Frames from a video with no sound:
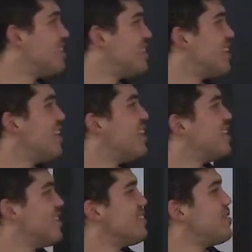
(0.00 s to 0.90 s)
Yeah.
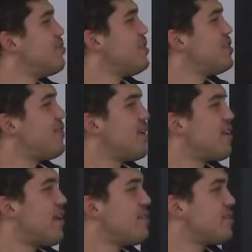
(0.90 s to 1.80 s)
So we need to
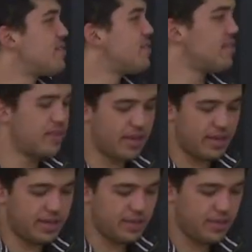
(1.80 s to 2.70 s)
figure out
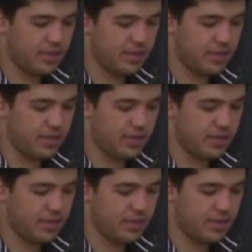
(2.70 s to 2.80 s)
the